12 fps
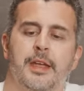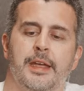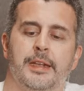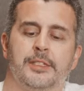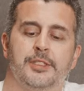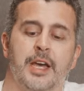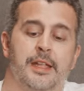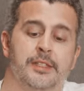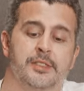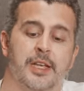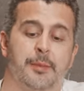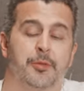It is not the
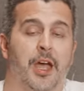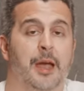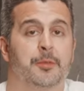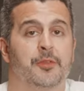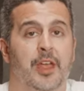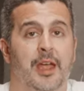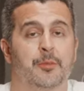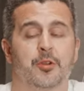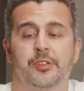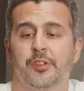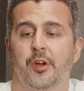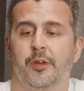same type of camera
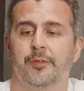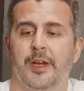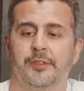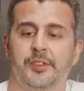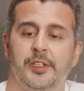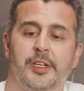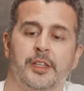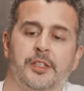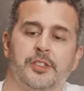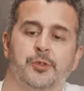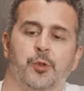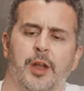as an R5C.
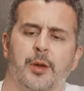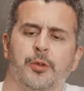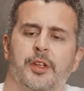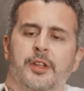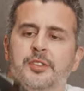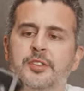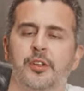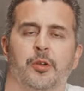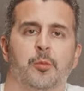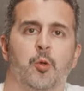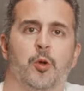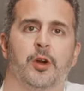This is what I would consider
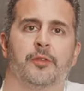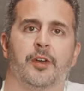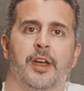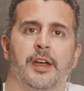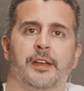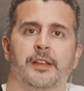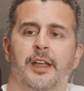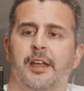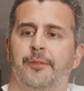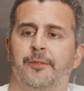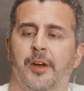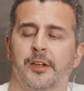more of a
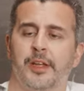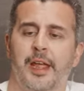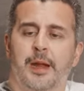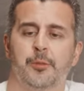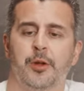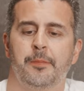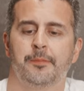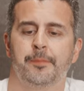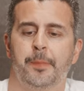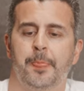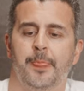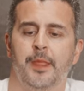fun camera.
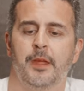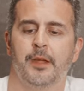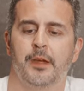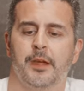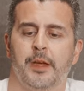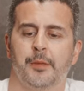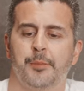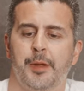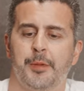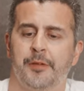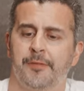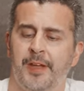
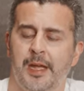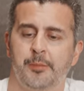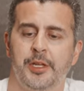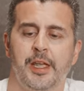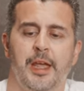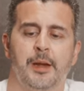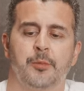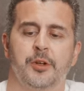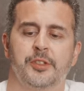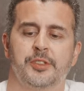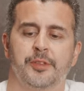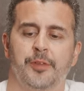Maybe a family camera,
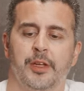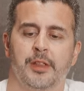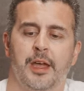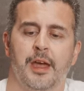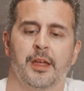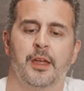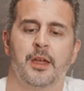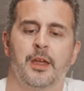stuff like that.